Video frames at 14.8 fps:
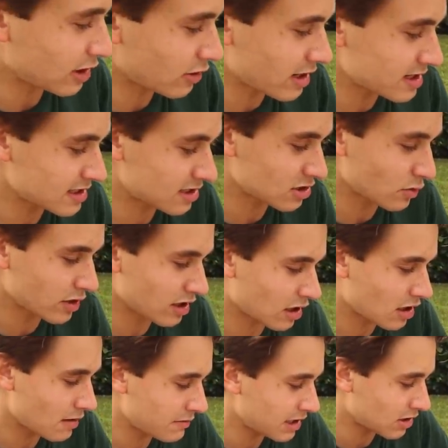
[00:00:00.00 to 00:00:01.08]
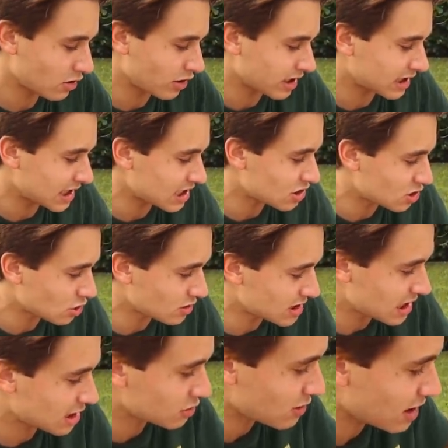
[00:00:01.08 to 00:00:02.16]
crazy, so we're gonna come here. Look at these two
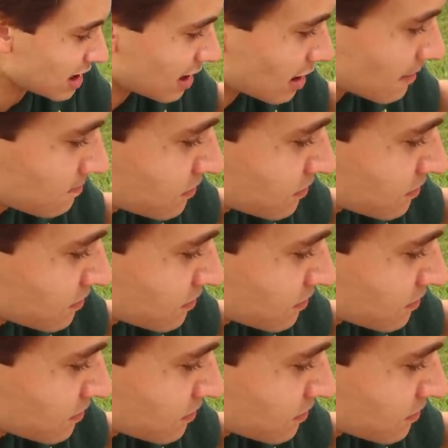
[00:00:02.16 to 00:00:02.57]
ticks right here.